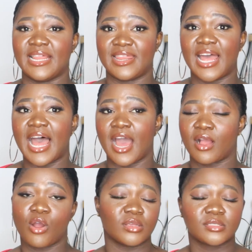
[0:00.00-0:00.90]

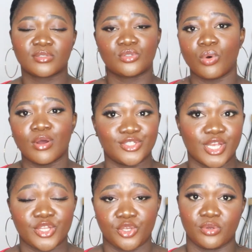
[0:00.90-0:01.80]
that costs
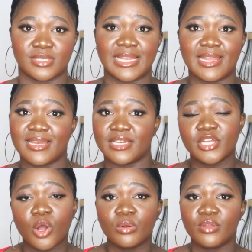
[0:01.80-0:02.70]
200 euros, and then they
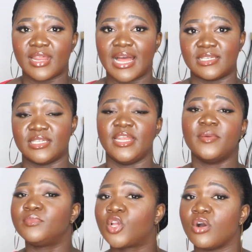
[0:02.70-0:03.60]
tell you that the
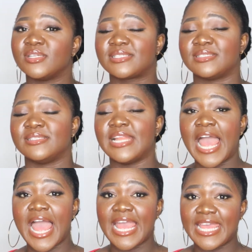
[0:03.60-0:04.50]
Nebenkosten
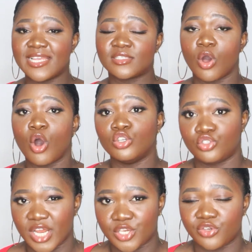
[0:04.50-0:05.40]
is
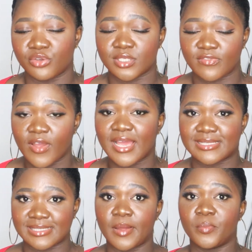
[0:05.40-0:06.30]
100 euros. For
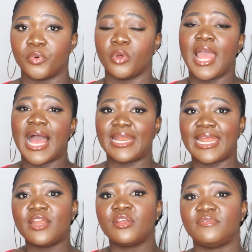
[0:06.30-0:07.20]
example, at
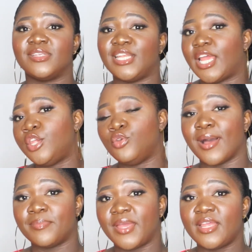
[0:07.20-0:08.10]
the end of the day you
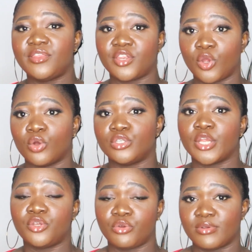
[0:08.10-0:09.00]
are paying
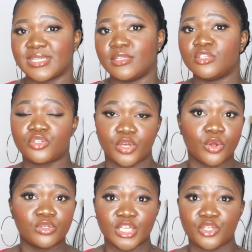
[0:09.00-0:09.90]
300 euros, and this
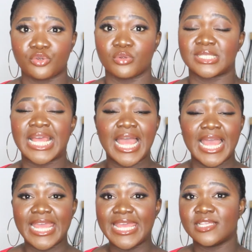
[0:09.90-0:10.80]
300 euros
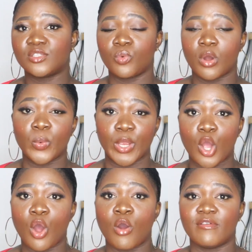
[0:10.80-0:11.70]
is what we
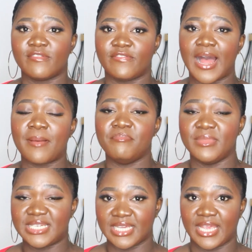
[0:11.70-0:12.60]
call van
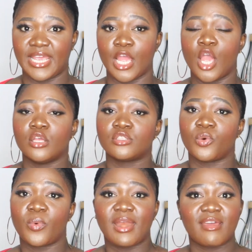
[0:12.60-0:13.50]
meter here.
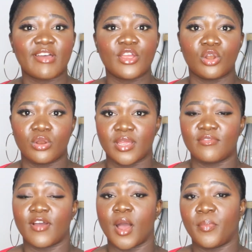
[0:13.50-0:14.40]
So whenever you're
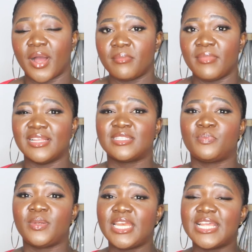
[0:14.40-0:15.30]
looking for an
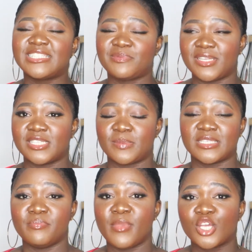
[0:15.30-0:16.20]
apartment, please
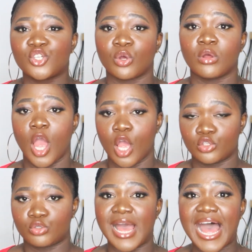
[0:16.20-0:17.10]
make sure
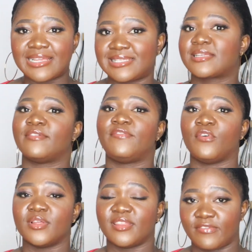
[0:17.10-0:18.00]
to ask
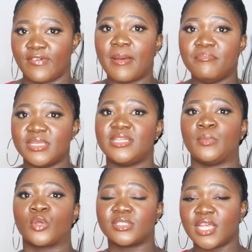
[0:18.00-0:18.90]
for the van meter,
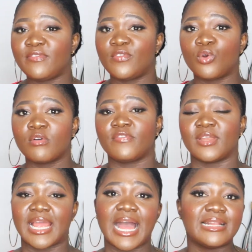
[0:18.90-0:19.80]
because if you go for
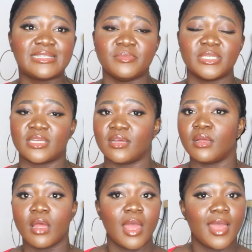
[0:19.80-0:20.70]
the calt
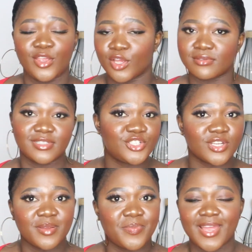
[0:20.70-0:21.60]
meter, you're
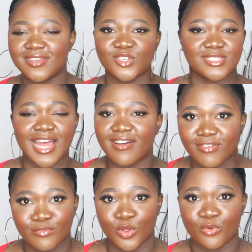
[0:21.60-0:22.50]
literally paying just half
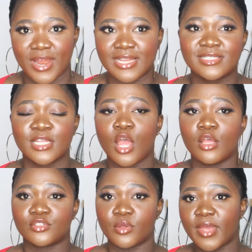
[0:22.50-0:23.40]
of your rent.
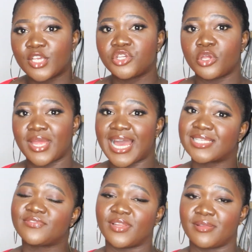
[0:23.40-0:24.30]
So make sure you
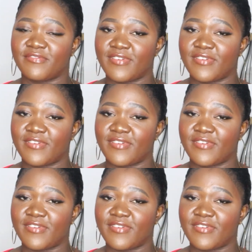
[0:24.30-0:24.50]
ask for the